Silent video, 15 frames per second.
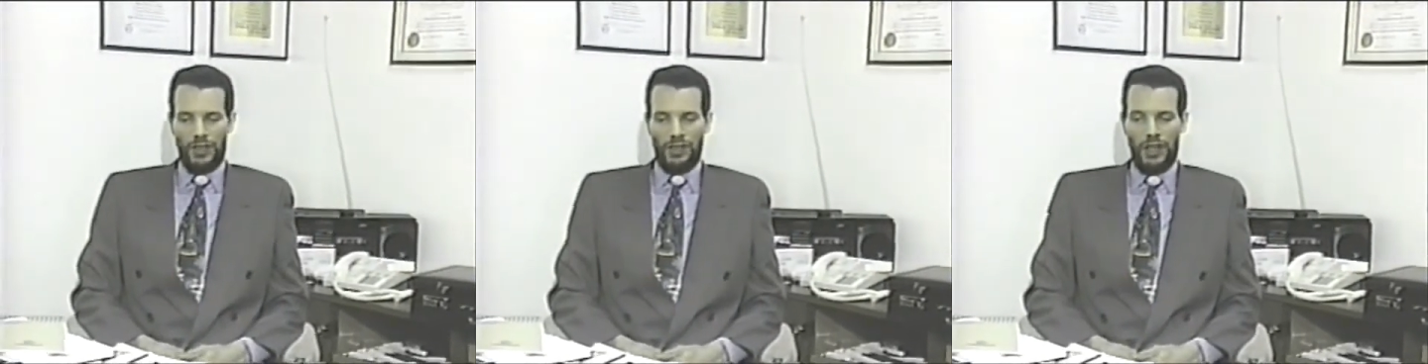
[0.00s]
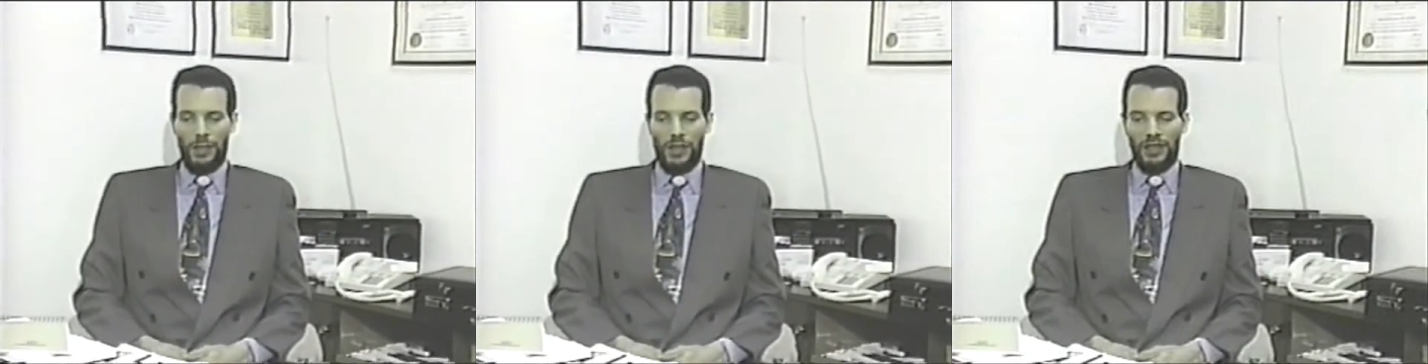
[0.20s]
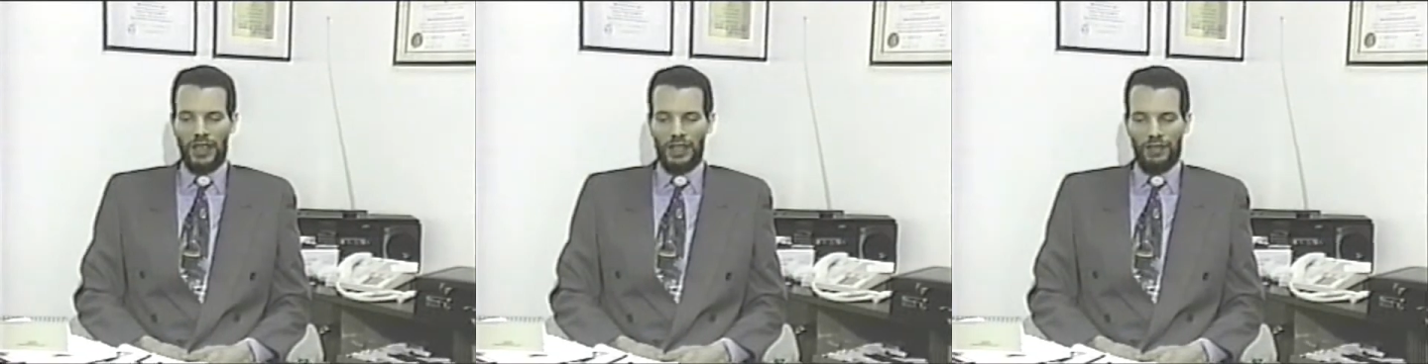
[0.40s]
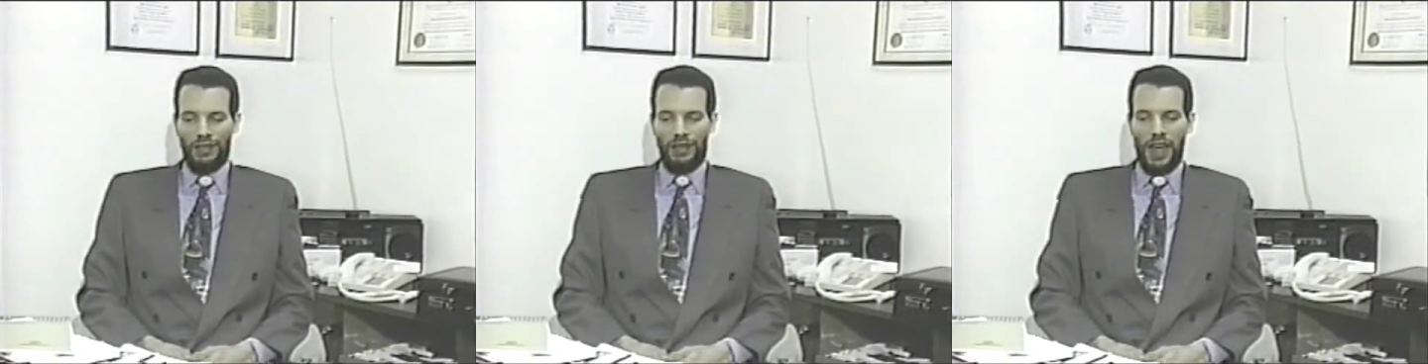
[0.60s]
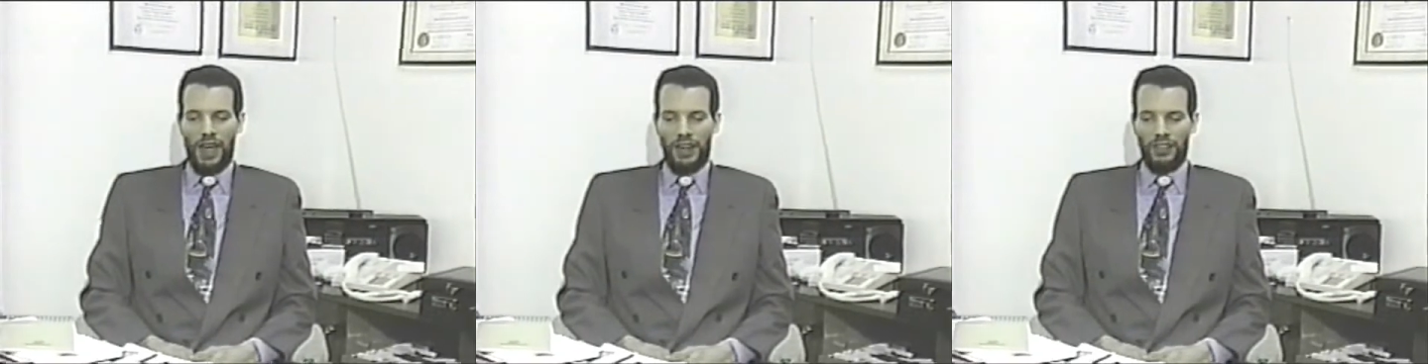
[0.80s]
limiting
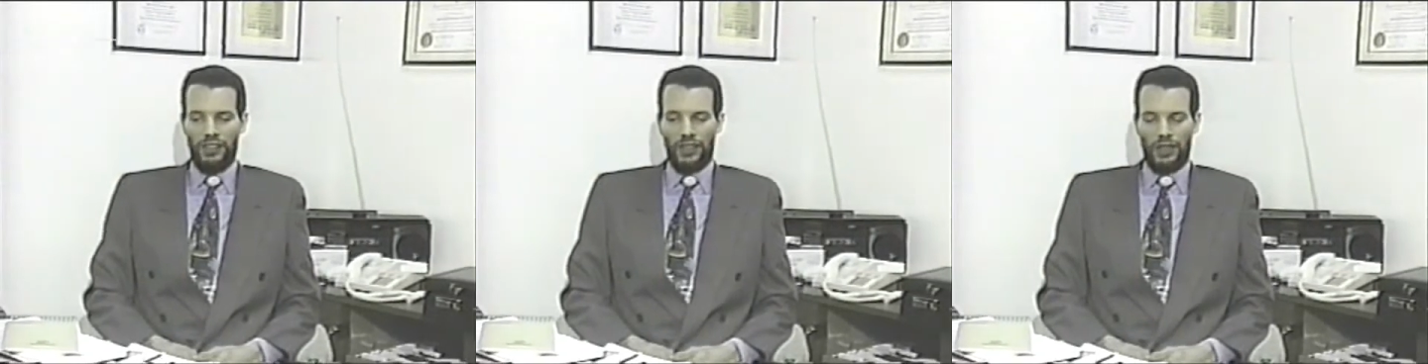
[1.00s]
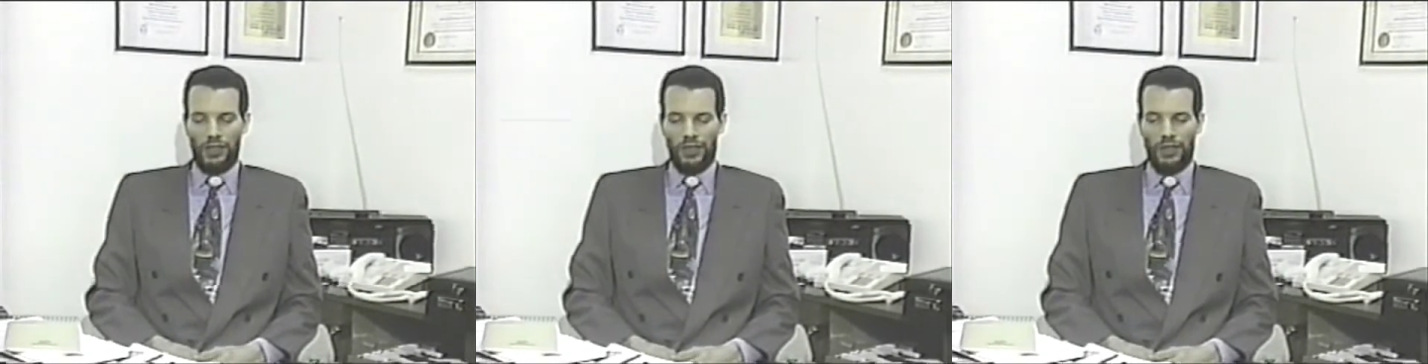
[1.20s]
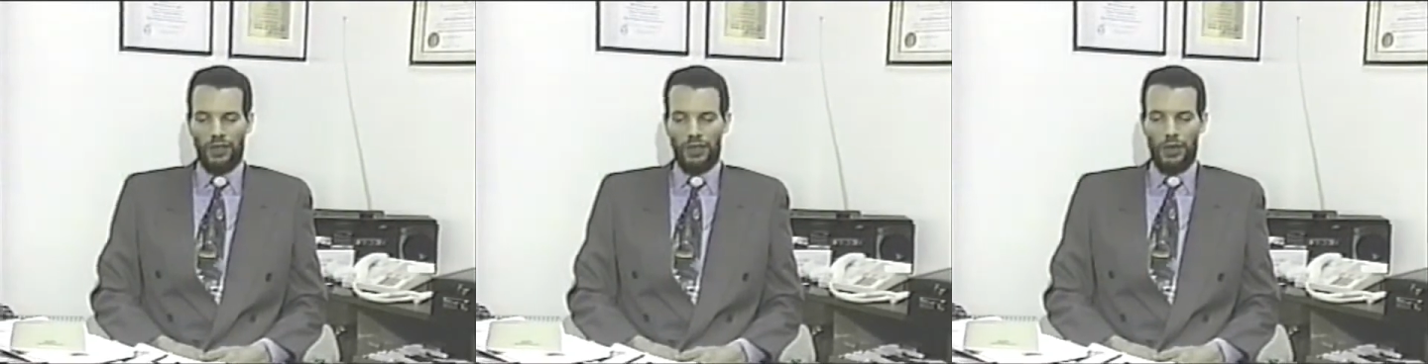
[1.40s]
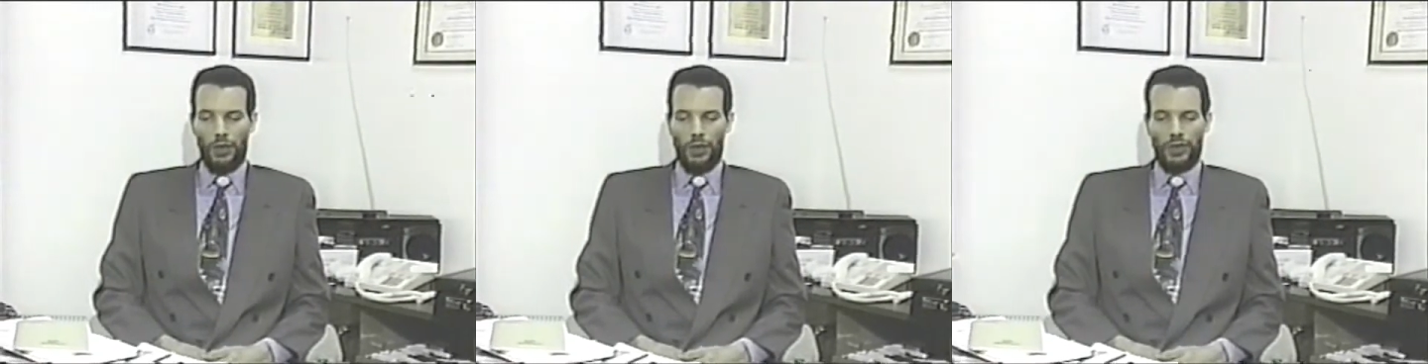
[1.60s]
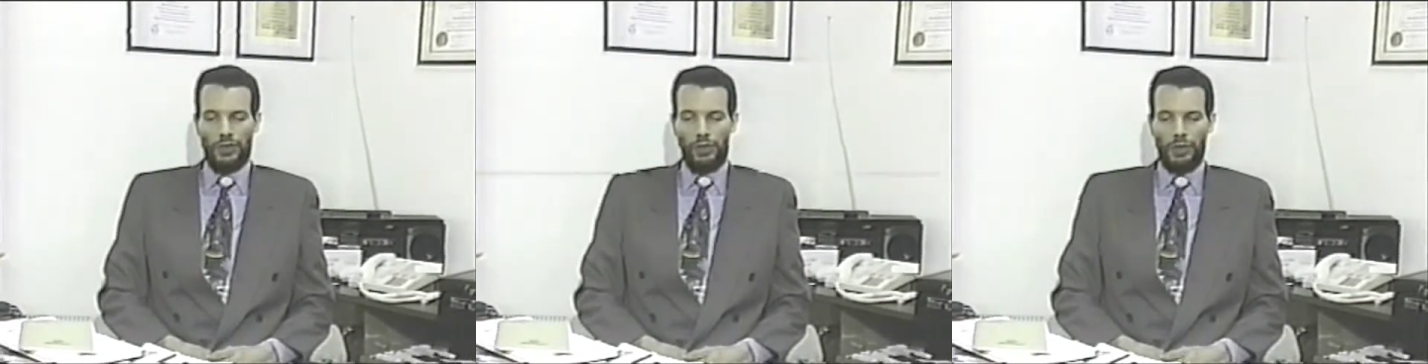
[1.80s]
factors, of course,